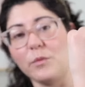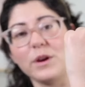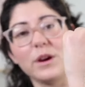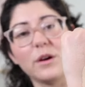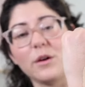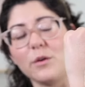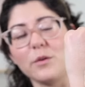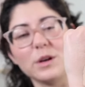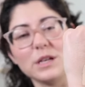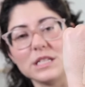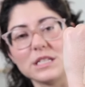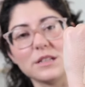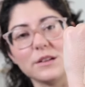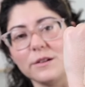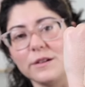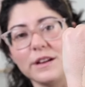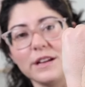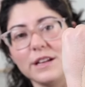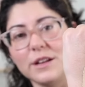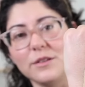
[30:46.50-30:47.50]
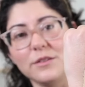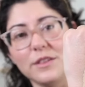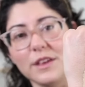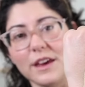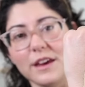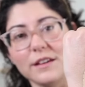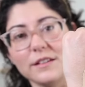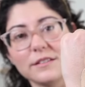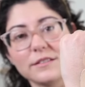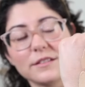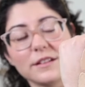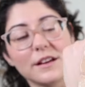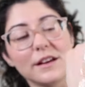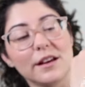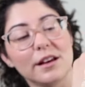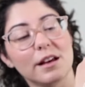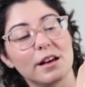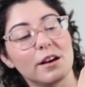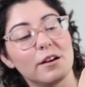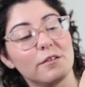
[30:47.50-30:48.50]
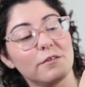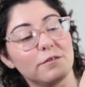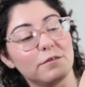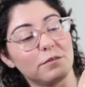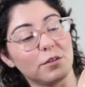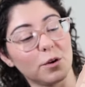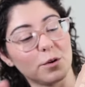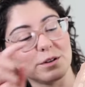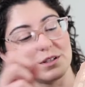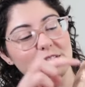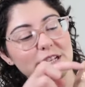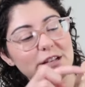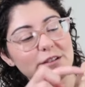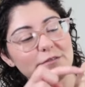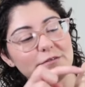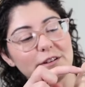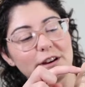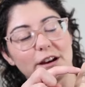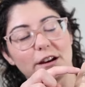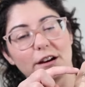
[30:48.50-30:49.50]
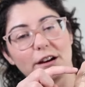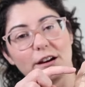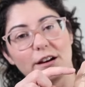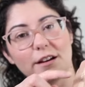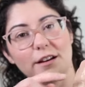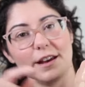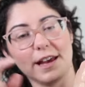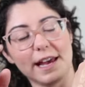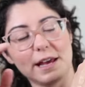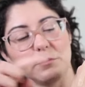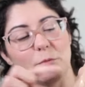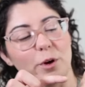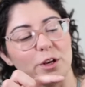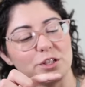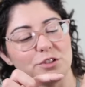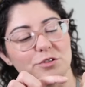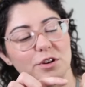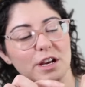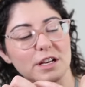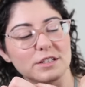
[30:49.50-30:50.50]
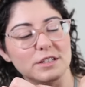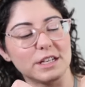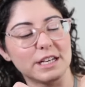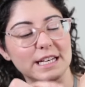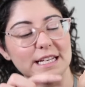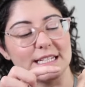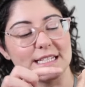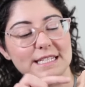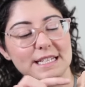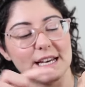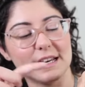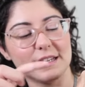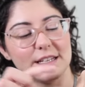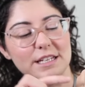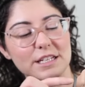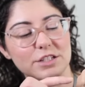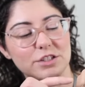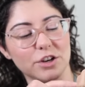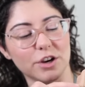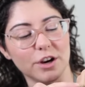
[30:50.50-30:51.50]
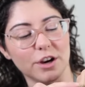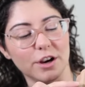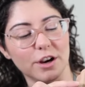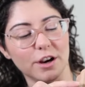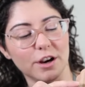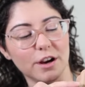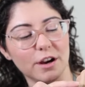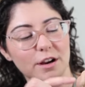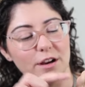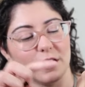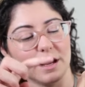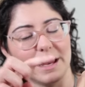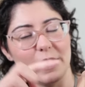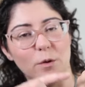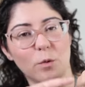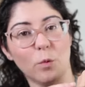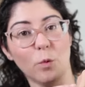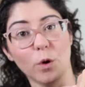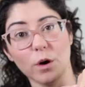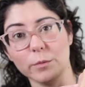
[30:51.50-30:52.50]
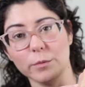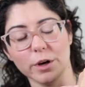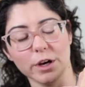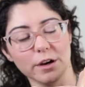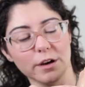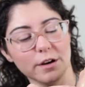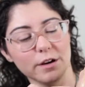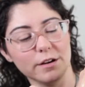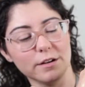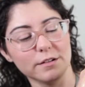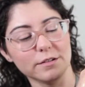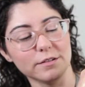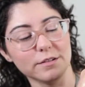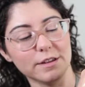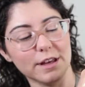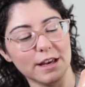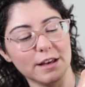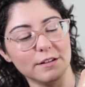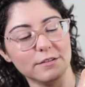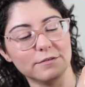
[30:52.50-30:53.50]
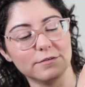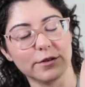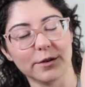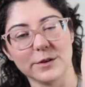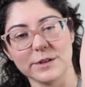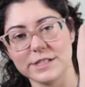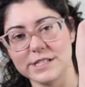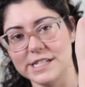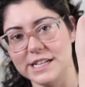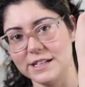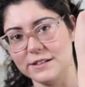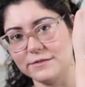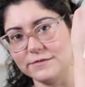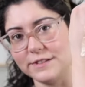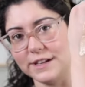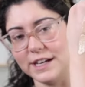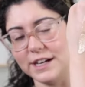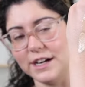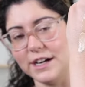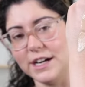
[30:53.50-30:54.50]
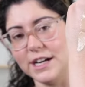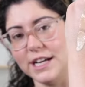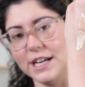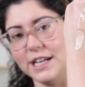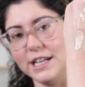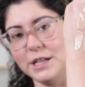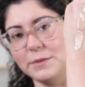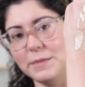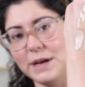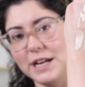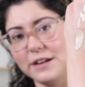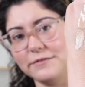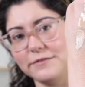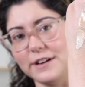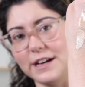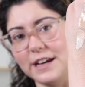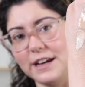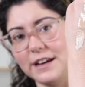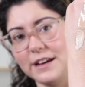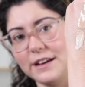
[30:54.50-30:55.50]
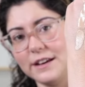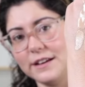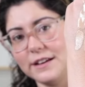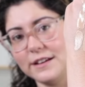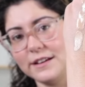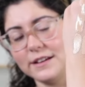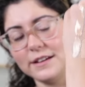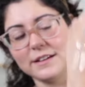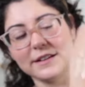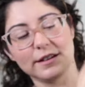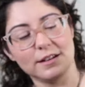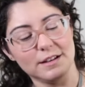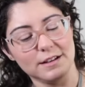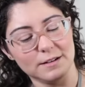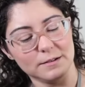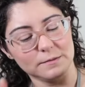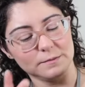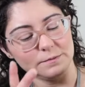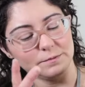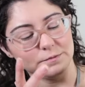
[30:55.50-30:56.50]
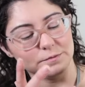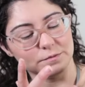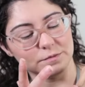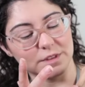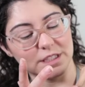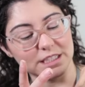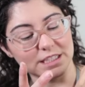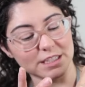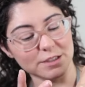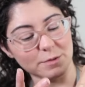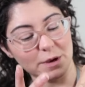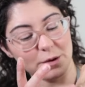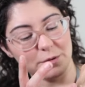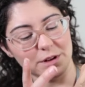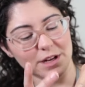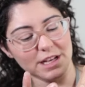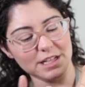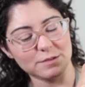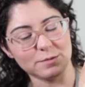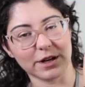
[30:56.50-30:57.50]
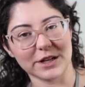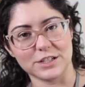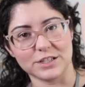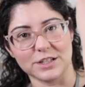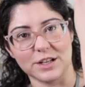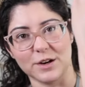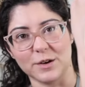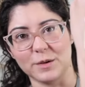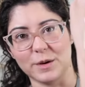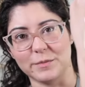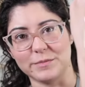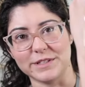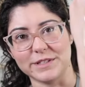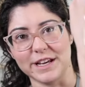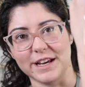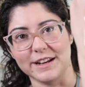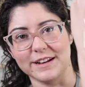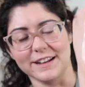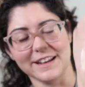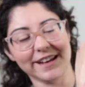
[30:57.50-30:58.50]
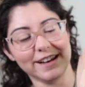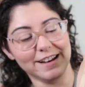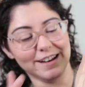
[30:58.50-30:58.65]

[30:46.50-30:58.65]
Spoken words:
We are always learning new things. Florentine Fair in Moisturizing is slightly darker and warmer than Florentine Fair in the Mattifying. This is why we need swatches on our website.